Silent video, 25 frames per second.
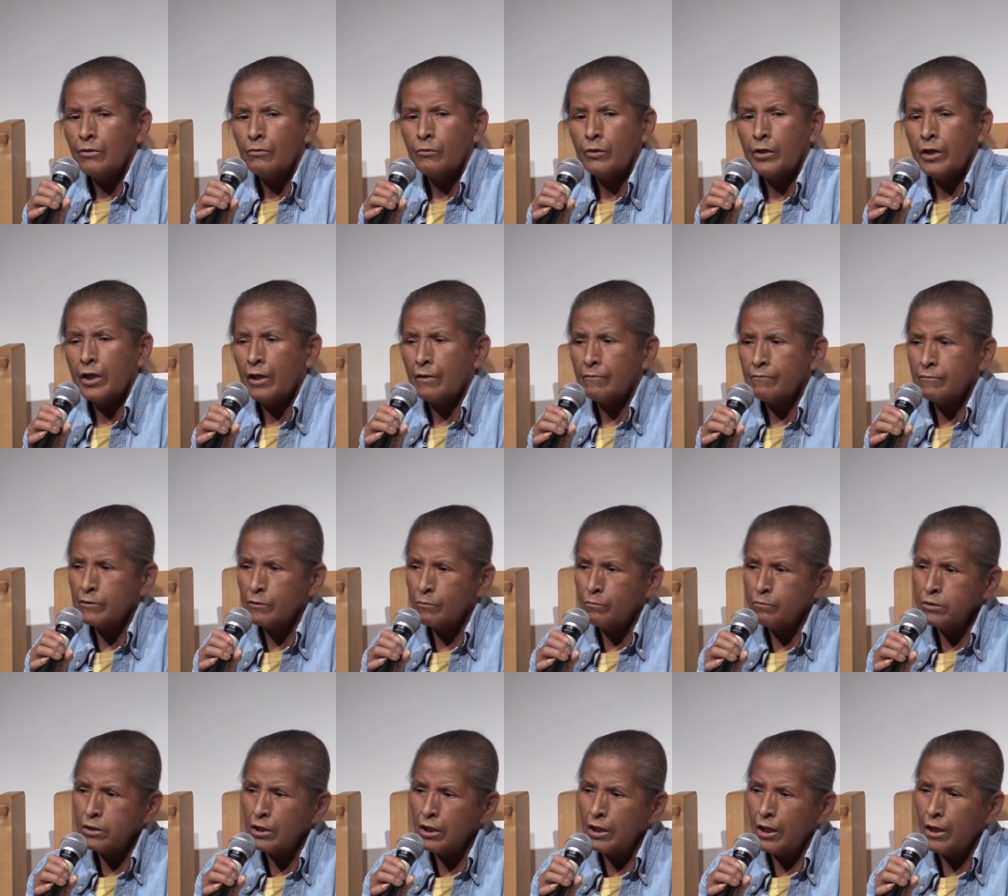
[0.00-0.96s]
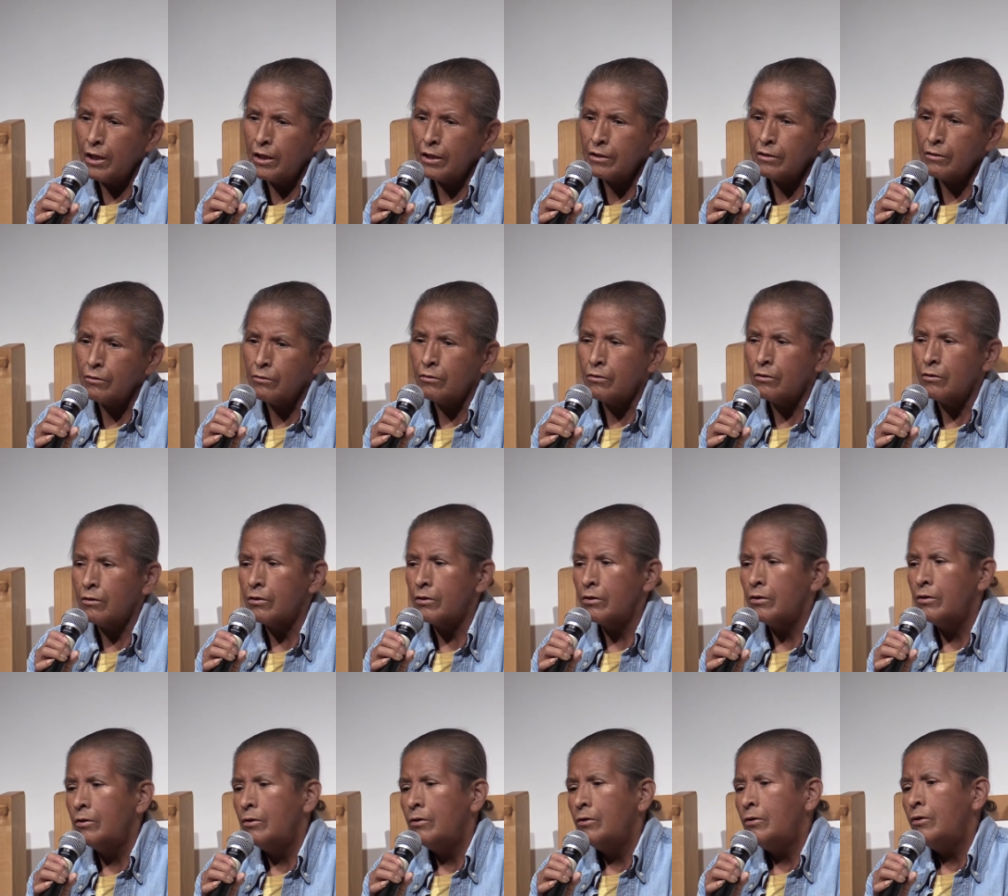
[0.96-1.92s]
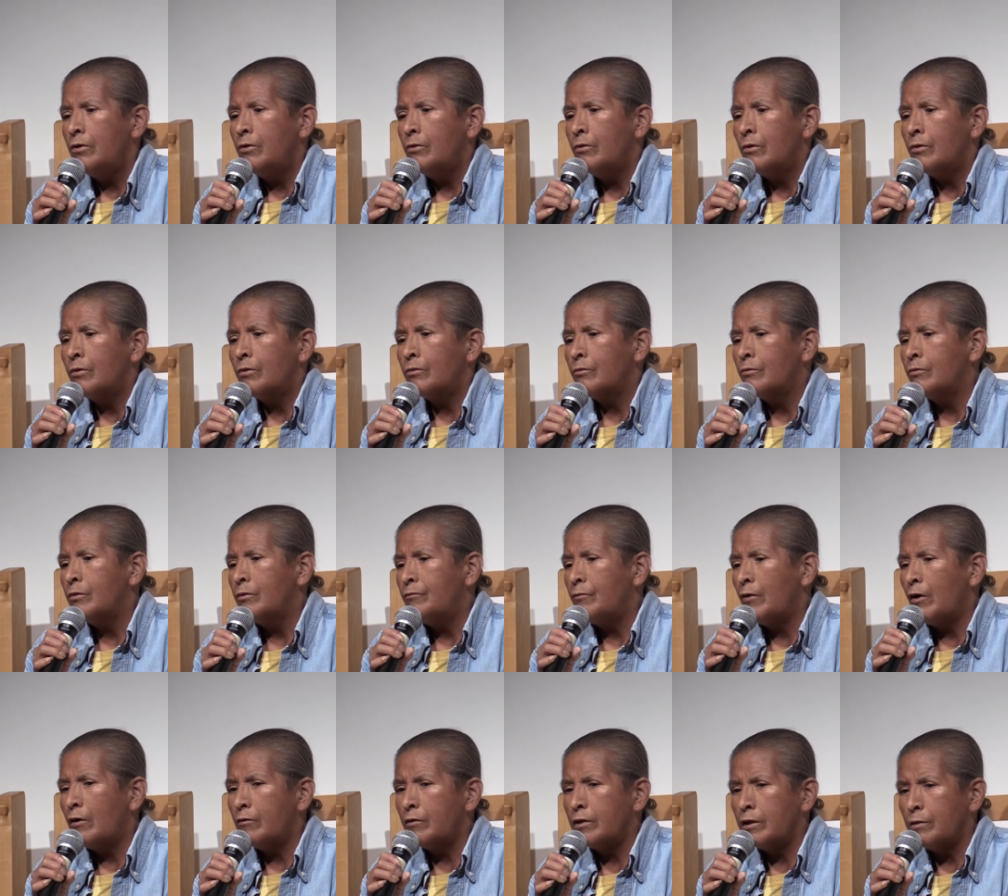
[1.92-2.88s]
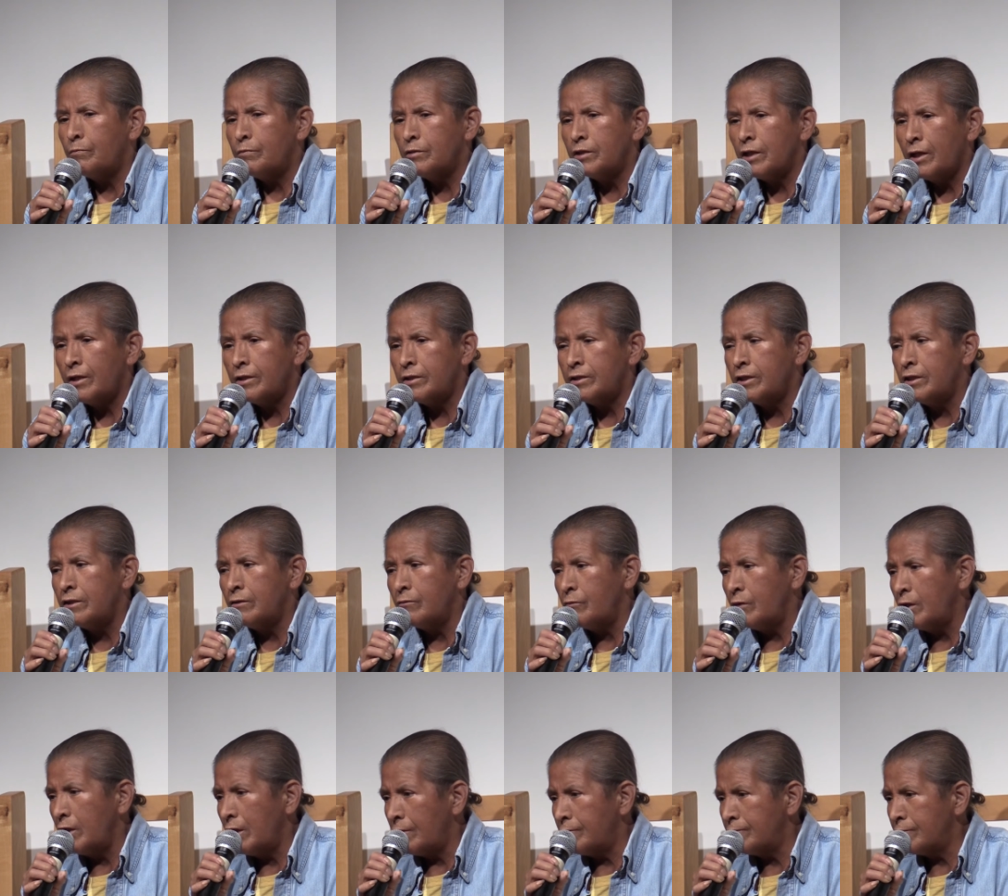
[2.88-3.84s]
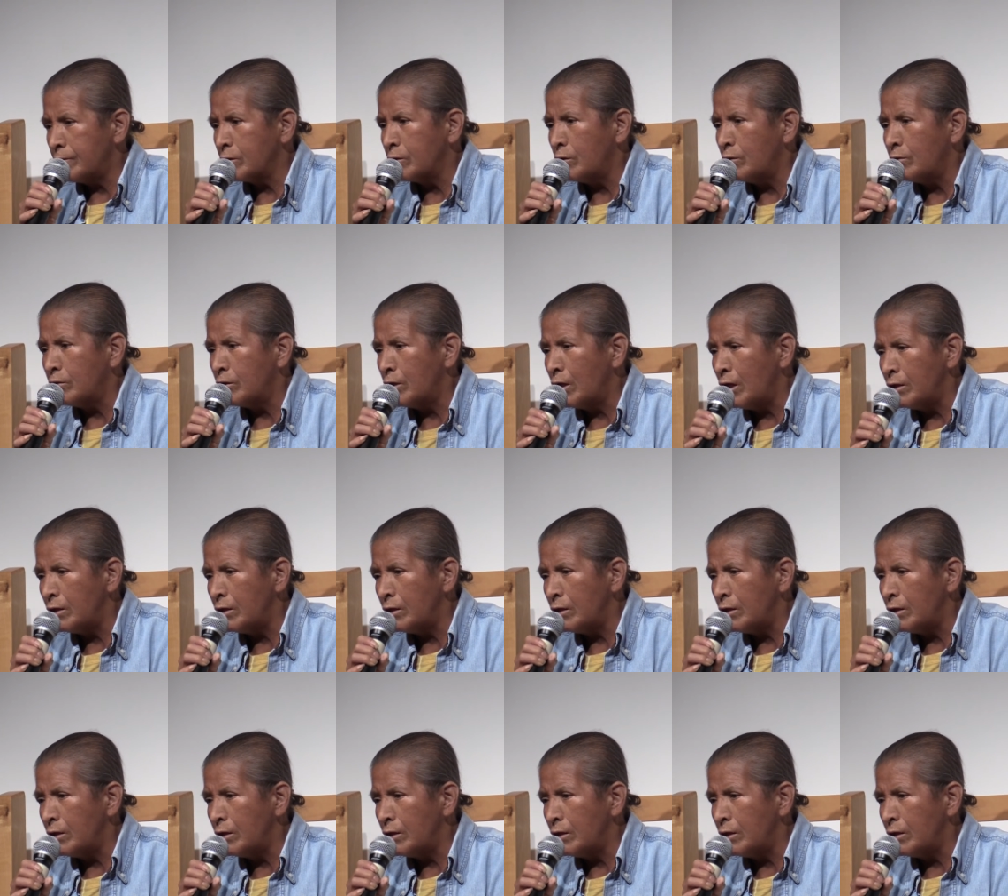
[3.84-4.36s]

We have to plant or we've already planted, we have to go